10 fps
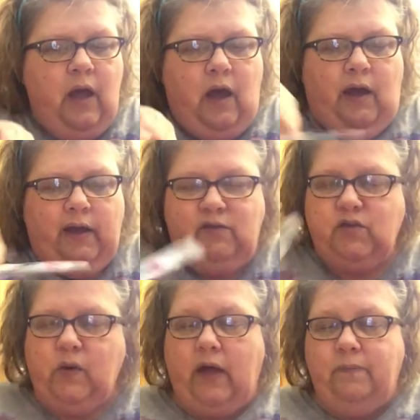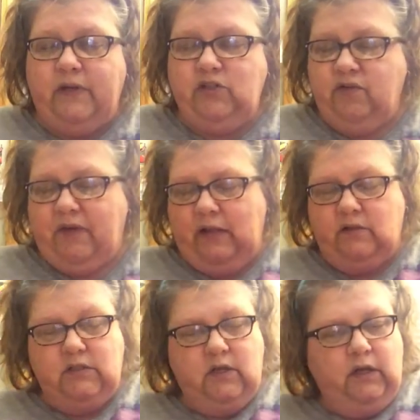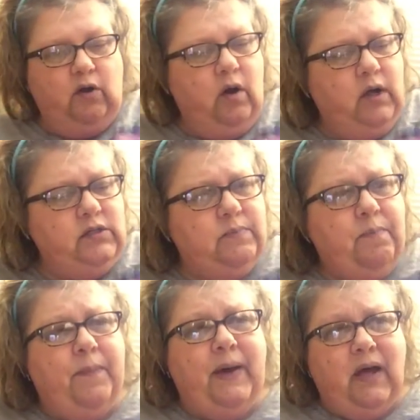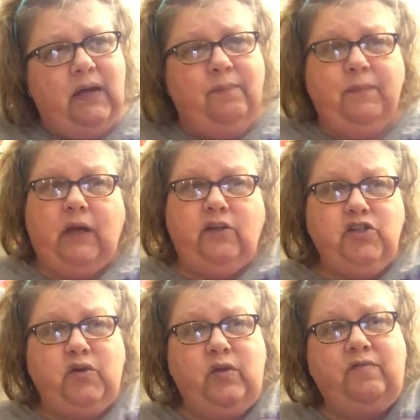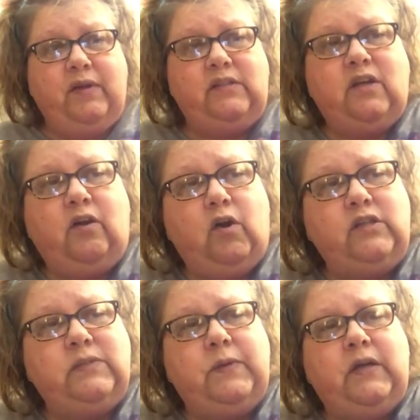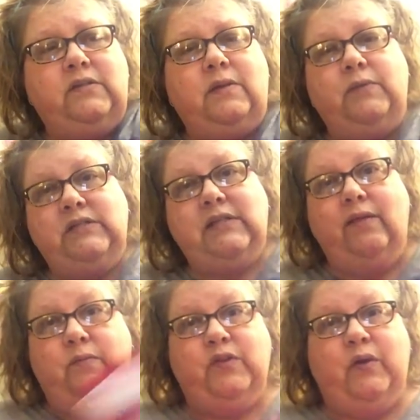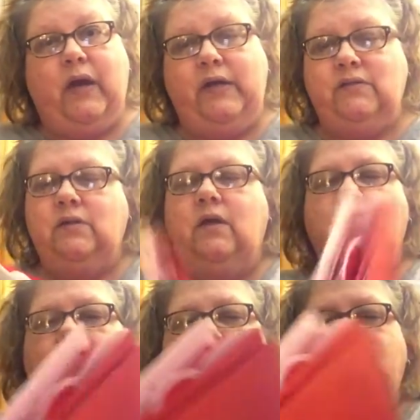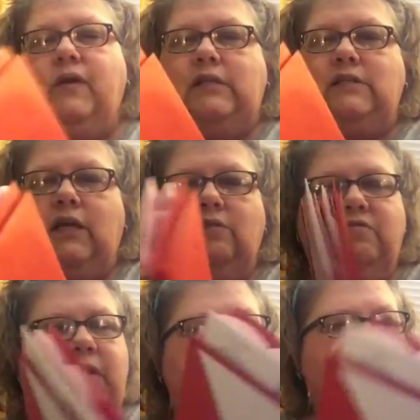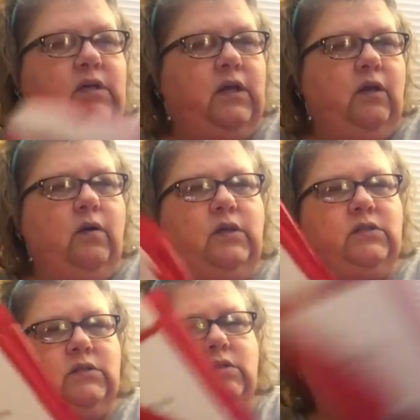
I also got a bunch of Valentine cards, but I'm not gonna show you the Valentine cards because I'm gonna send them to you guys. So I got 10 Valentine cards.